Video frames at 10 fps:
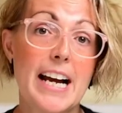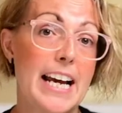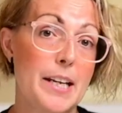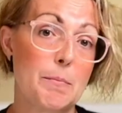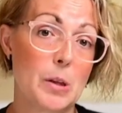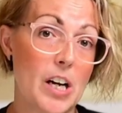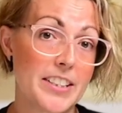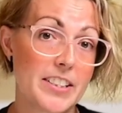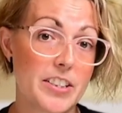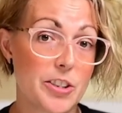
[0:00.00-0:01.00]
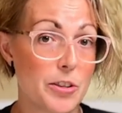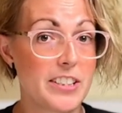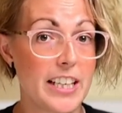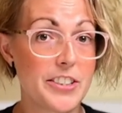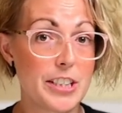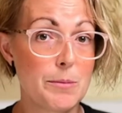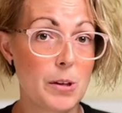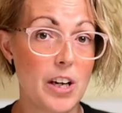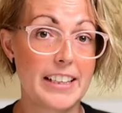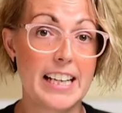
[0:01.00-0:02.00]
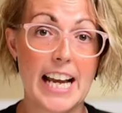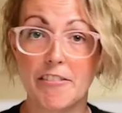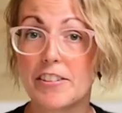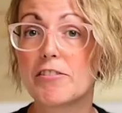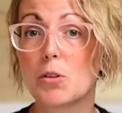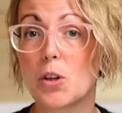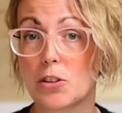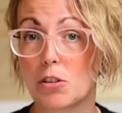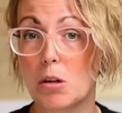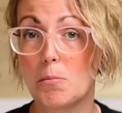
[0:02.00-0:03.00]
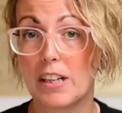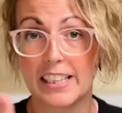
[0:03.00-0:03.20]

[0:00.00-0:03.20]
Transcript: n plots, so essentially plotting every fluorochrome